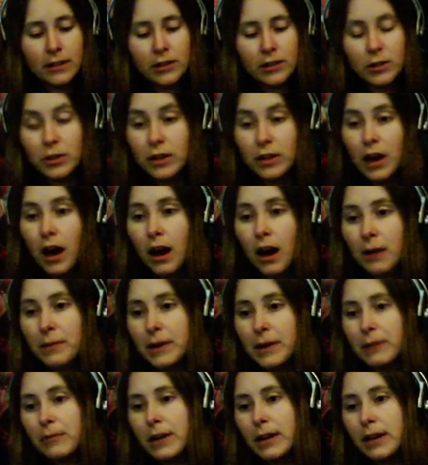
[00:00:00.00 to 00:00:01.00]
do the
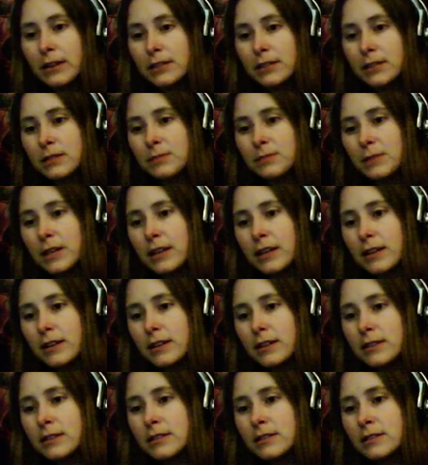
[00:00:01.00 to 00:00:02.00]
augment rares
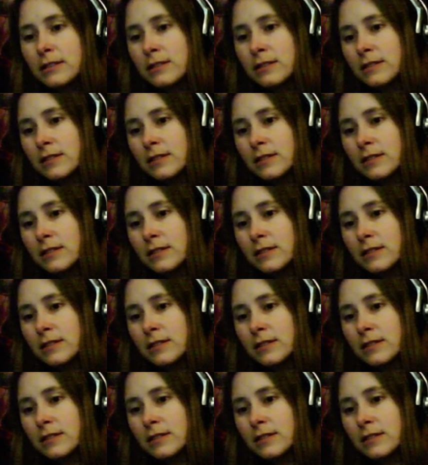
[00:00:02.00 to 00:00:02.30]
because